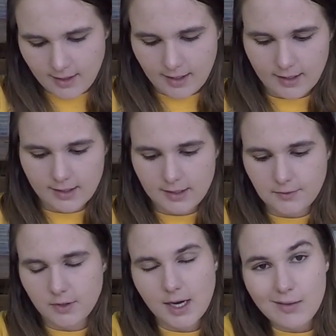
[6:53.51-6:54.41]
And
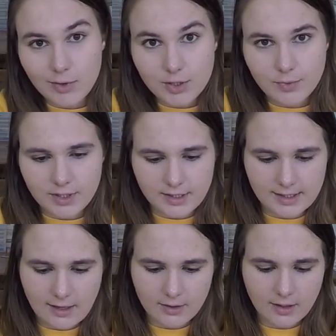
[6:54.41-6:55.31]
if you're able to print
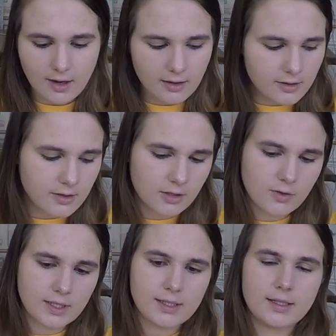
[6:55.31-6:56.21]
this out in color, you
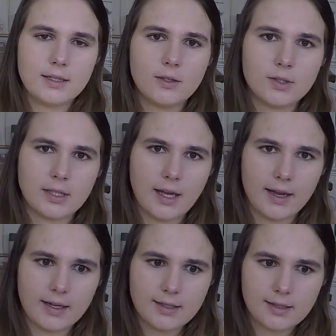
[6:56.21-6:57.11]
can see those
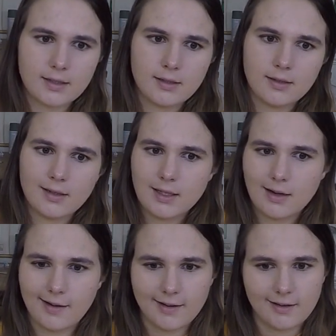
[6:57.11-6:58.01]
lines
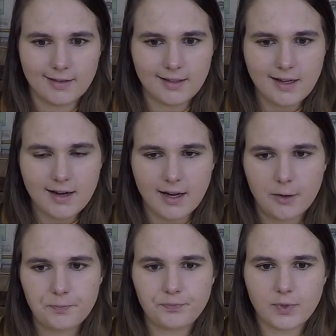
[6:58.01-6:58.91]
on your little cutout.